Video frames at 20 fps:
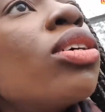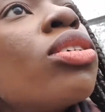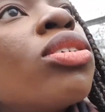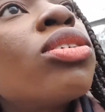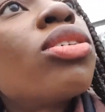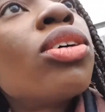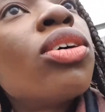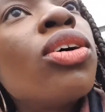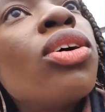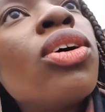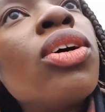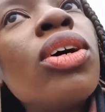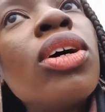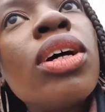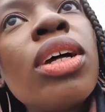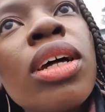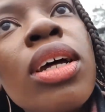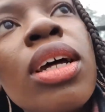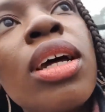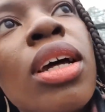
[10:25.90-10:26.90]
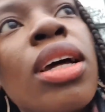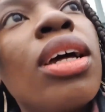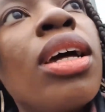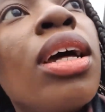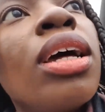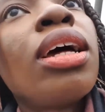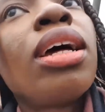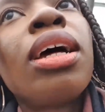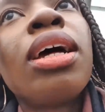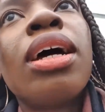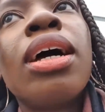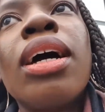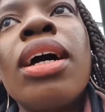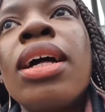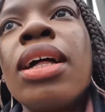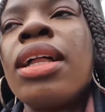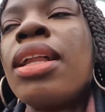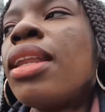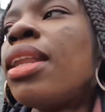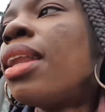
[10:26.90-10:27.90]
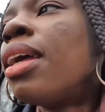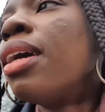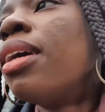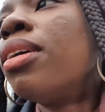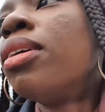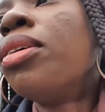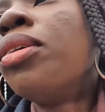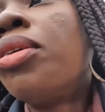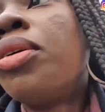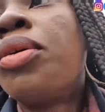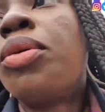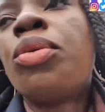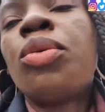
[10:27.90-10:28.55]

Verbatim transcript: So now